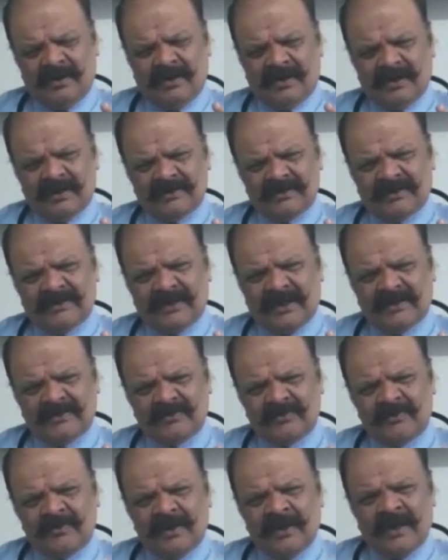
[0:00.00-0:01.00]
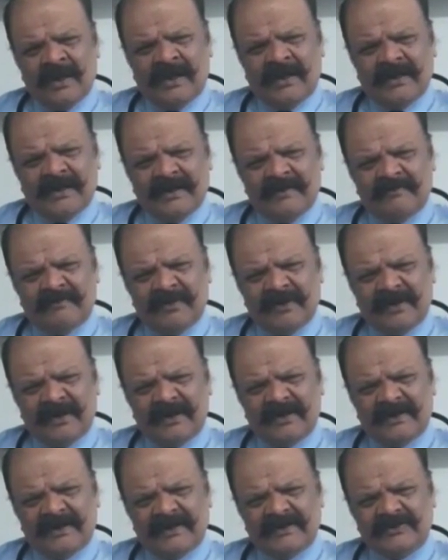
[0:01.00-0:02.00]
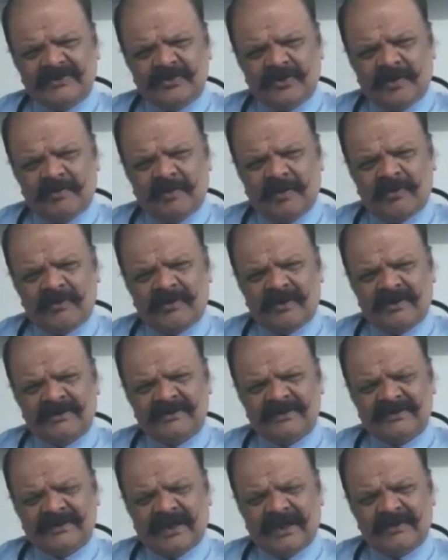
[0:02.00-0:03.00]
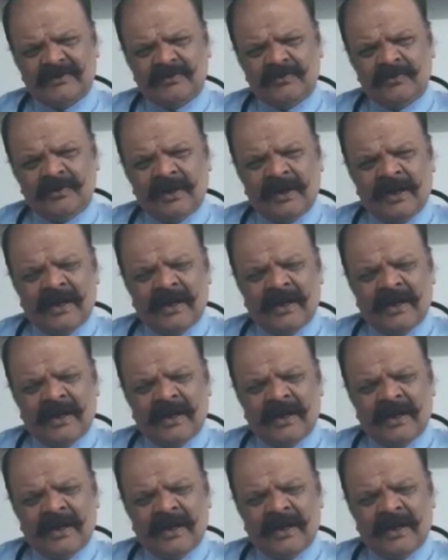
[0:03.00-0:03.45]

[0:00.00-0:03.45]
rakta dhatu, ring finger tells you about rasa dhatu.